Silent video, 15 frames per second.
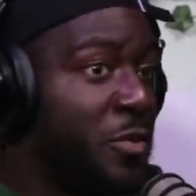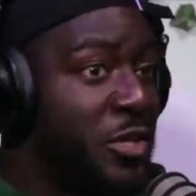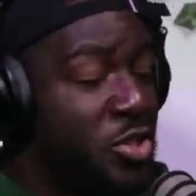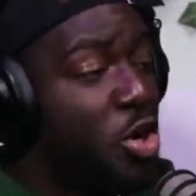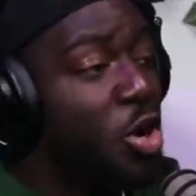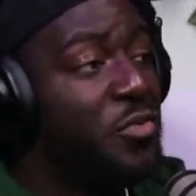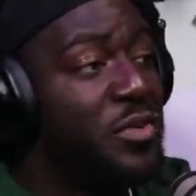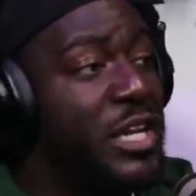For me
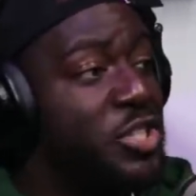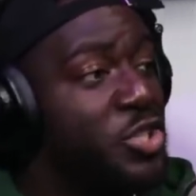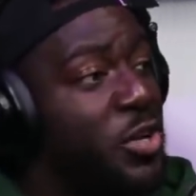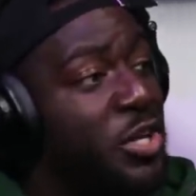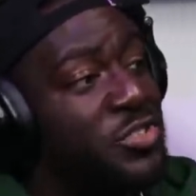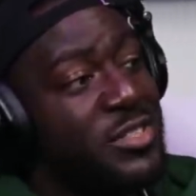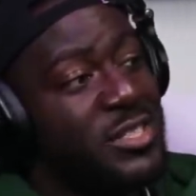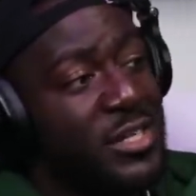to go over there and show
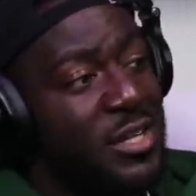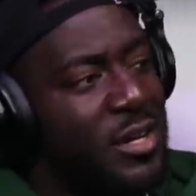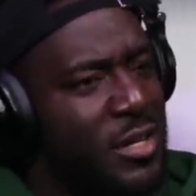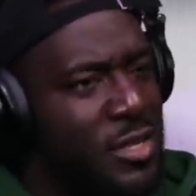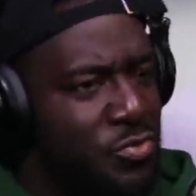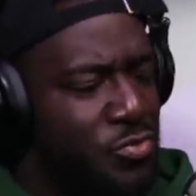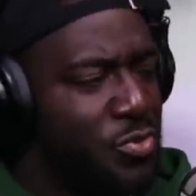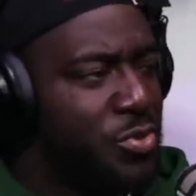interest in her
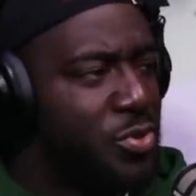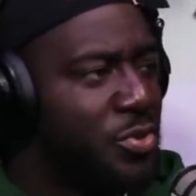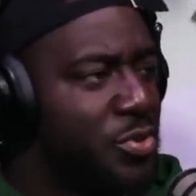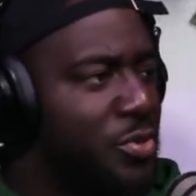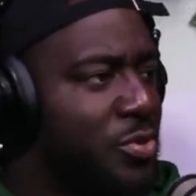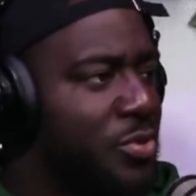is rude.